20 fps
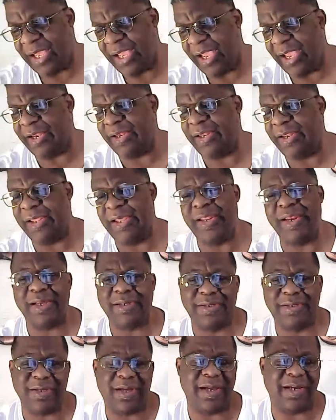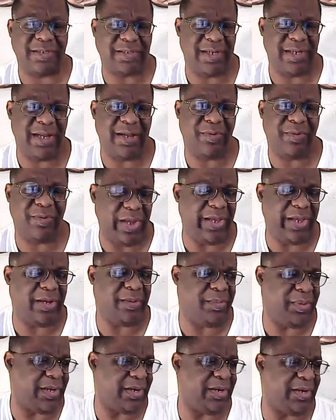And then I started saying, wait a
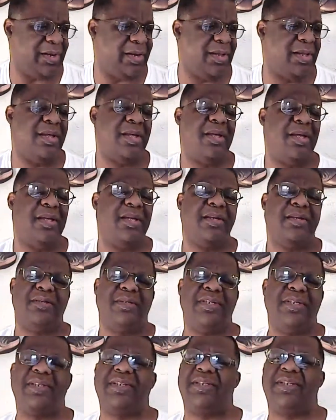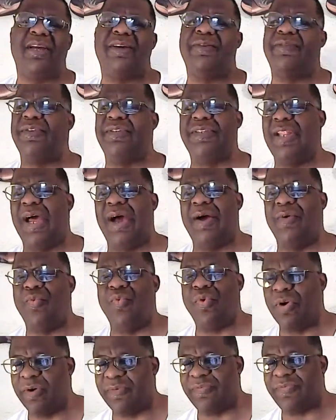minute, this stuff is not
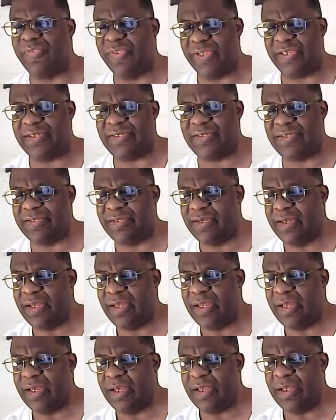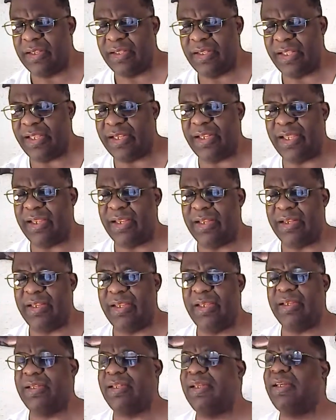worth this.
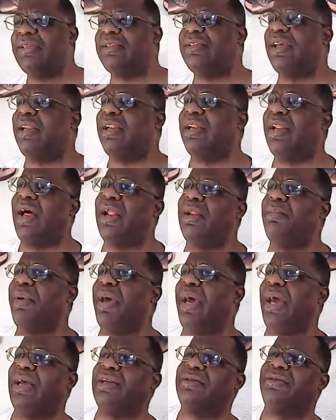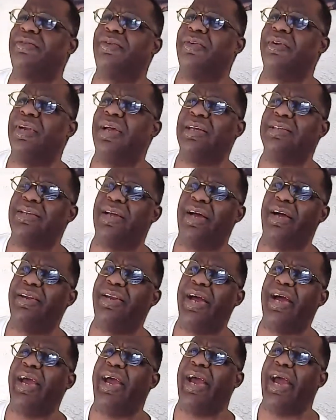These $10 bags of fertilizer are
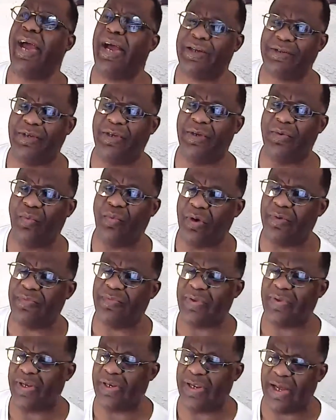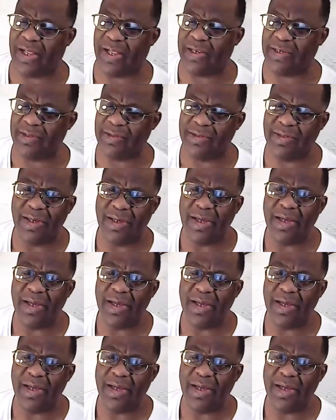not actually worth $10.